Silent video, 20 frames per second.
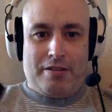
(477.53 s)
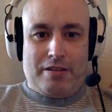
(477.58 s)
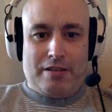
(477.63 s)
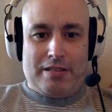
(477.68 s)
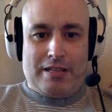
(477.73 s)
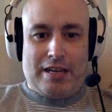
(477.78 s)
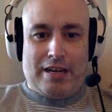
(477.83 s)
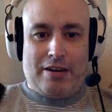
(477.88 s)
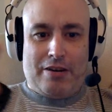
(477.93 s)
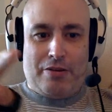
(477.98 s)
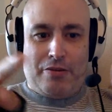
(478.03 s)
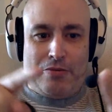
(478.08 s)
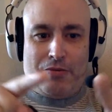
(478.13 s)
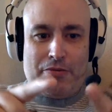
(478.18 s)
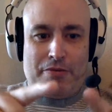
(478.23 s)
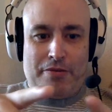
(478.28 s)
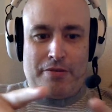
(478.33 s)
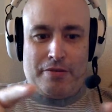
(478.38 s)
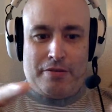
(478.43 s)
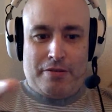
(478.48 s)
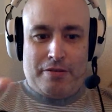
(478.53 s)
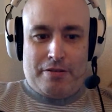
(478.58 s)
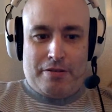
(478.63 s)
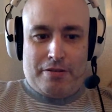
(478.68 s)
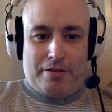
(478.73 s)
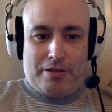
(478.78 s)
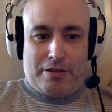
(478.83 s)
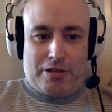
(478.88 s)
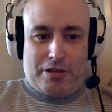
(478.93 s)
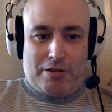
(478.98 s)
down
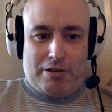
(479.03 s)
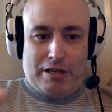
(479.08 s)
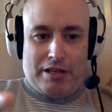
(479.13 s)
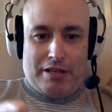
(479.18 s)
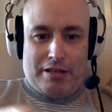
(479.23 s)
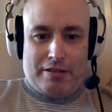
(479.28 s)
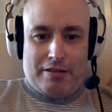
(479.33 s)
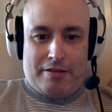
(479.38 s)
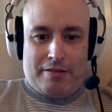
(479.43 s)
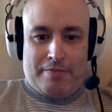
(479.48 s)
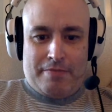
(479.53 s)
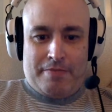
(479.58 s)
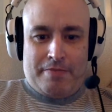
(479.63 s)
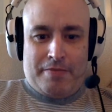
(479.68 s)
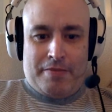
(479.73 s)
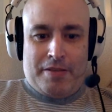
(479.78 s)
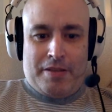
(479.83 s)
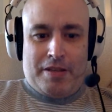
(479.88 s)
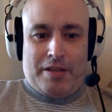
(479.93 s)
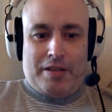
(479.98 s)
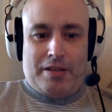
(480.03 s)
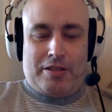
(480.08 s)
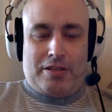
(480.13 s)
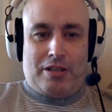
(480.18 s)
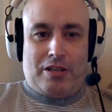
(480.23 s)
the screen to